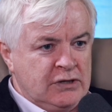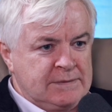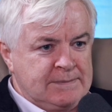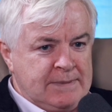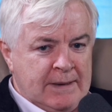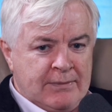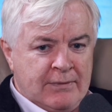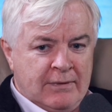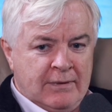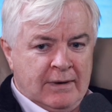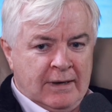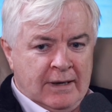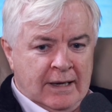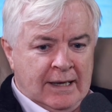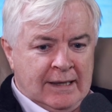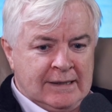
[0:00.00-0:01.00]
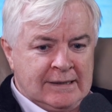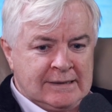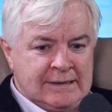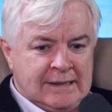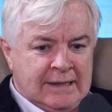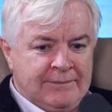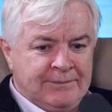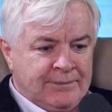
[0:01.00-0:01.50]
newspaper
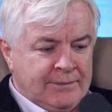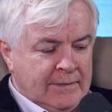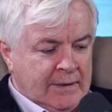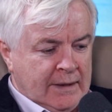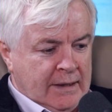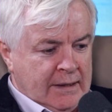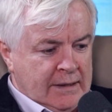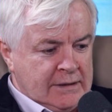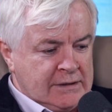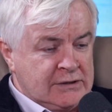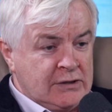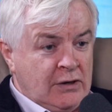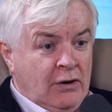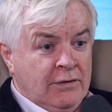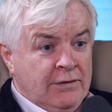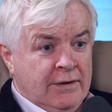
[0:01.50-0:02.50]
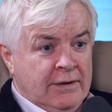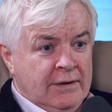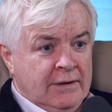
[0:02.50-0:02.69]
and uh, saw